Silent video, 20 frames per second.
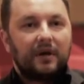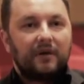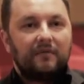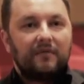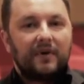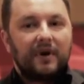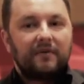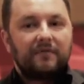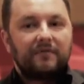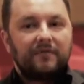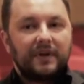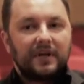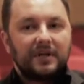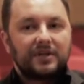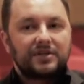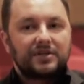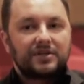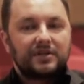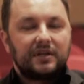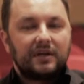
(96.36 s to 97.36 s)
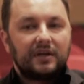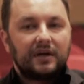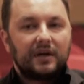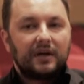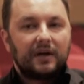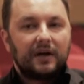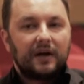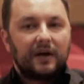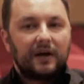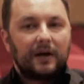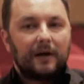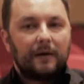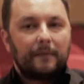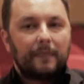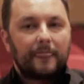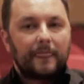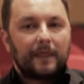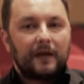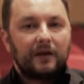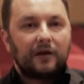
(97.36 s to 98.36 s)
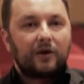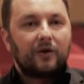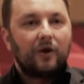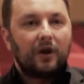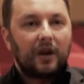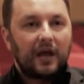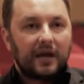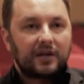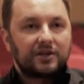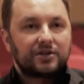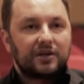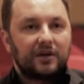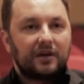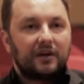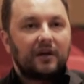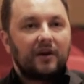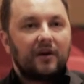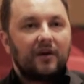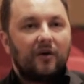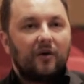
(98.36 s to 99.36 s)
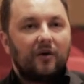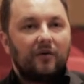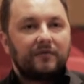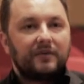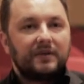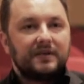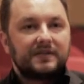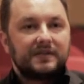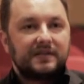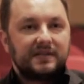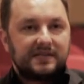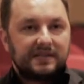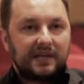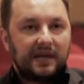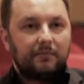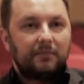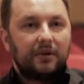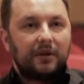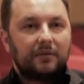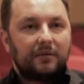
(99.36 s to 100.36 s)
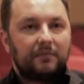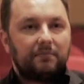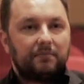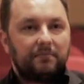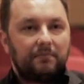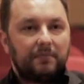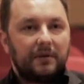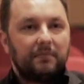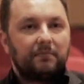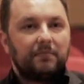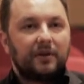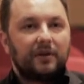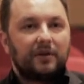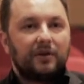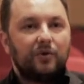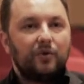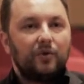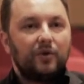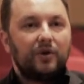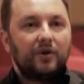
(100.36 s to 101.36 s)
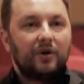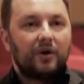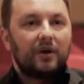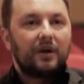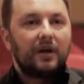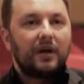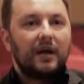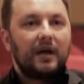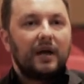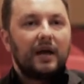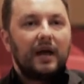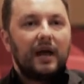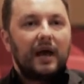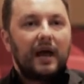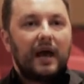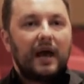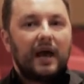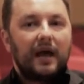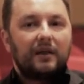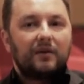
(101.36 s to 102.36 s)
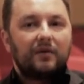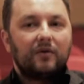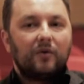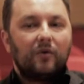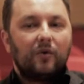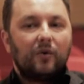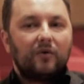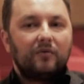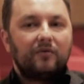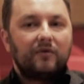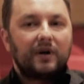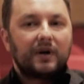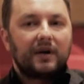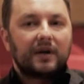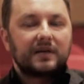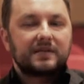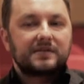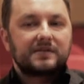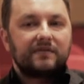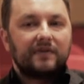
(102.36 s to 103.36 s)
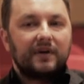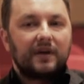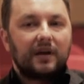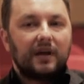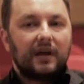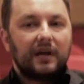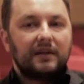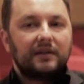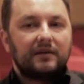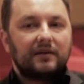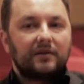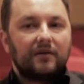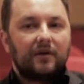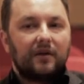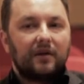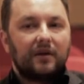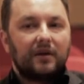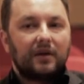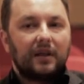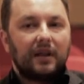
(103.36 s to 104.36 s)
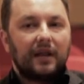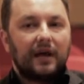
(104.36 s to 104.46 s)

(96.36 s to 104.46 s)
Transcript: were finished in a collection of this Disabled People Union, and all works were later on